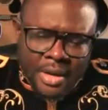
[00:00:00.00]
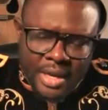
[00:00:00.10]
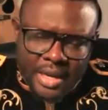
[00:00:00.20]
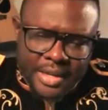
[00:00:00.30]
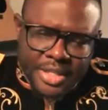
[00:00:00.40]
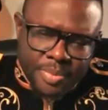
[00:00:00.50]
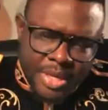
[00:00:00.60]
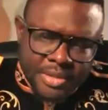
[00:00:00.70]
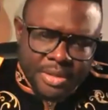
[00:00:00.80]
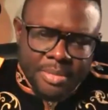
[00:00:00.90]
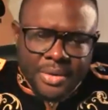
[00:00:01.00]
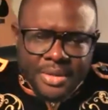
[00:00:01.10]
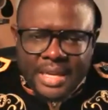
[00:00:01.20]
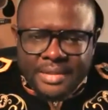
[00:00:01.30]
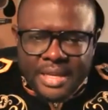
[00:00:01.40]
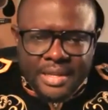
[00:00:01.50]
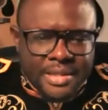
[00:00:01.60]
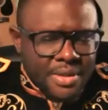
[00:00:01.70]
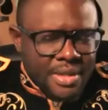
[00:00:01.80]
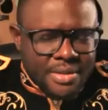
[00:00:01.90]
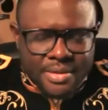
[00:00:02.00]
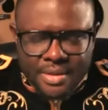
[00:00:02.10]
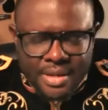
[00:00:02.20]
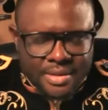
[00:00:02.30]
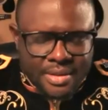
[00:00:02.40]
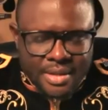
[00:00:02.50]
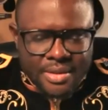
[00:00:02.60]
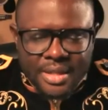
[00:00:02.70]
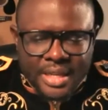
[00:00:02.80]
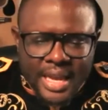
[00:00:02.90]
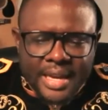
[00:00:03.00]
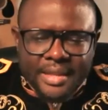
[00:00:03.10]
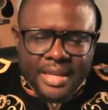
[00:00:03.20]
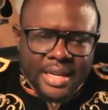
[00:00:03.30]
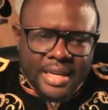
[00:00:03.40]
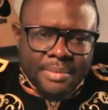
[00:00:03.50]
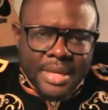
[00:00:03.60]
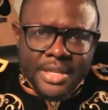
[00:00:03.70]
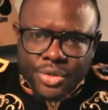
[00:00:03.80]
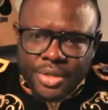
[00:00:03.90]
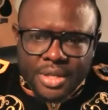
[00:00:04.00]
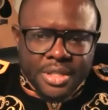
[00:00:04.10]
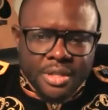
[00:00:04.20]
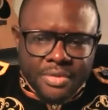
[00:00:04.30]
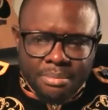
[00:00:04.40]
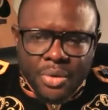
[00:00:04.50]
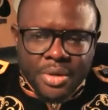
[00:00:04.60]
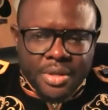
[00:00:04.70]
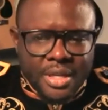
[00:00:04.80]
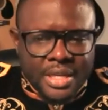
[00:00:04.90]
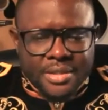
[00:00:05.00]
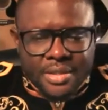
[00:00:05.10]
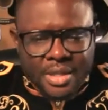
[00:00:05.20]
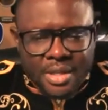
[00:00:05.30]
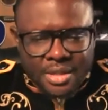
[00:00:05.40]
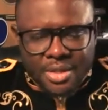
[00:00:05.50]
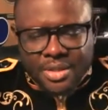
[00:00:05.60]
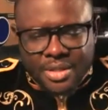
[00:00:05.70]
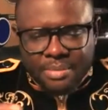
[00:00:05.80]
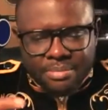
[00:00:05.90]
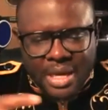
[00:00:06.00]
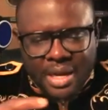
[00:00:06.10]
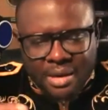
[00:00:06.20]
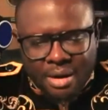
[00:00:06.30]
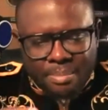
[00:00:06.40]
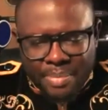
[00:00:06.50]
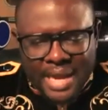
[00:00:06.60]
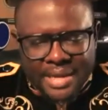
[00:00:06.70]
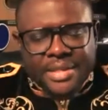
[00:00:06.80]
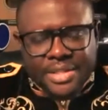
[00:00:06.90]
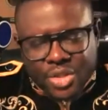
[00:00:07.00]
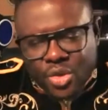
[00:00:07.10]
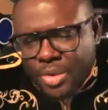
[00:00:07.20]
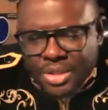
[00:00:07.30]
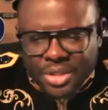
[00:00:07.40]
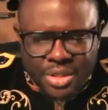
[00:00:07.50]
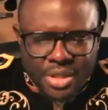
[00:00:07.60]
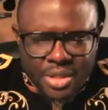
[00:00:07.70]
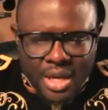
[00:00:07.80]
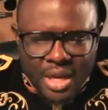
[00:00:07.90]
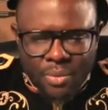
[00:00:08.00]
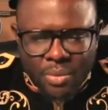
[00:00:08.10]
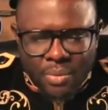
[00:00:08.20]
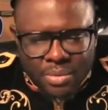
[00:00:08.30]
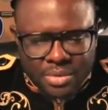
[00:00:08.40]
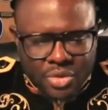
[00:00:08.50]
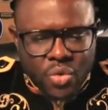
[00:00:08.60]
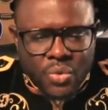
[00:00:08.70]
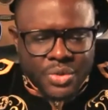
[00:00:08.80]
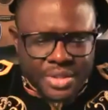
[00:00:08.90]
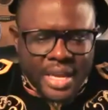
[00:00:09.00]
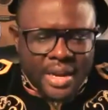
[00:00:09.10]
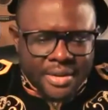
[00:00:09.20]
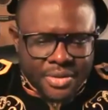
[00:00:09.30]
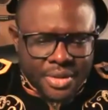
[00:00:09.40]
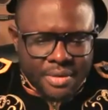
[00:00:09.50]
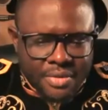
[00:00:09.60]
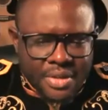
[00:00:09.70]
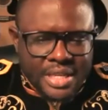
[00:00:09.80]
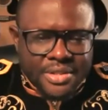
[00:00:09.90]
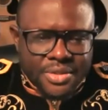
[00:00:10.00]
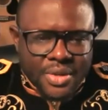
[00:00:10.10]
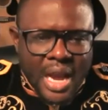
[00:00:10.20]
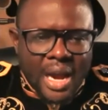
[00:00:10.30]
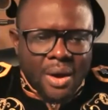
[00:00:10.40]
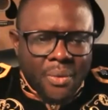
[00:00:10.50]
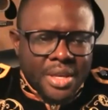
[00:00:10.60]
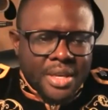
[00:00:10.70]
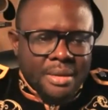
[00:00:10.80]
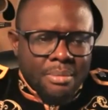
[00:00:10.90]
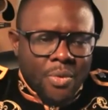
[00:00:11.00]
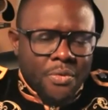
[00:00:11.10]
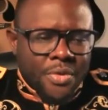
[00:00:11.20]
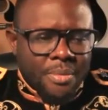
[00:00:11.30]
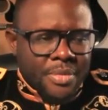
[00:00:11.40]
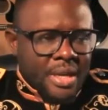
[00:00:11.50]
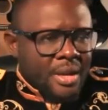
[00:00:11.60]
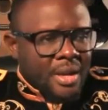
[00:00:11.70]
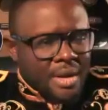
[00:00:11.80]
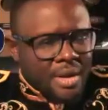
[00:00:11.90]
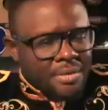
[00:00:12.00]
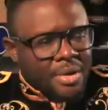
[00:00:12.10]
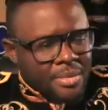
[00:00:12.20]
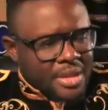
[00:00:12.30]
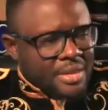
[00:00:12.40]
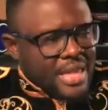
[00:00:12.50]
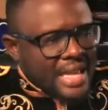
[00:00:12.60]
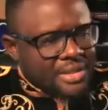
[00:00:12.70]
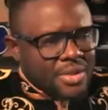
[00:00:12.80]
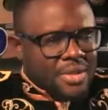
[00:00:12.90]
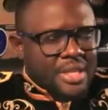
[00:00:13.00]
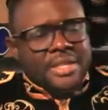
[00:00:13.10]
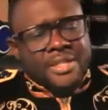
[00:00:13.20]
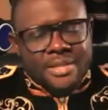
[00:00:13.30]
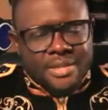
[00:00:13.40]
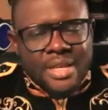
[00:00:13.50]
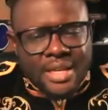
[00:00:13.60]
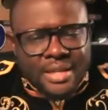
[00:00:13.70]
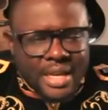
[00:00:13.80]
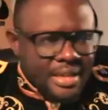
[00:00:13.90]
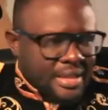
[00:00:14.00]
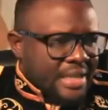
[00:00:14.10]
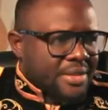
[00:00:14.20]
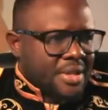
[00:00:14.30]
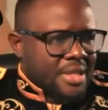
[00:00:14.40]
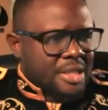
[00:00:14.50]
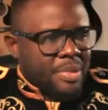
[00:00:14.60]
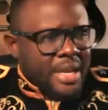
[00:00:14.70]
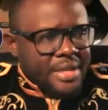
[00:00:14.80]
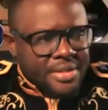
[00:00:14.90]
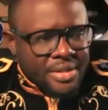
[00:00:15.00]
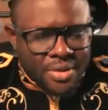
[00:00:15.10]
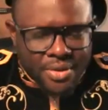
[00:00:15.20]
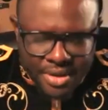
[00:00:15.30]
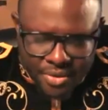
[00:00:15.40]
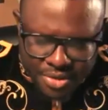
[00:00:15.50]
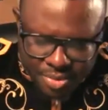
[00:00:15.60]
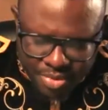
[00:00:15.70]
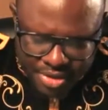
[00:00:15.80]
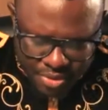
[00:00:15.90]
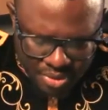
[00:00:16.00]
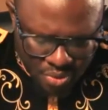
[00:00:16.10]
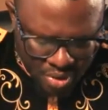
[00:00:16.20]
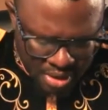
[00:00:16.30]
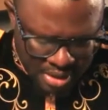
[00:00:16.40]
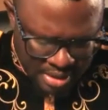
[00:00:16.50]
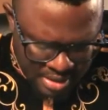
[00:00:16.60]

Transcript: And he speaks about that. And it's it's it's it's uncanny that at the introduction of the book, he has just uh, uh, compacted so much uh, tools there to give us as to how we can move from the from the that to this and, and get to this place in our in our spiritual walk.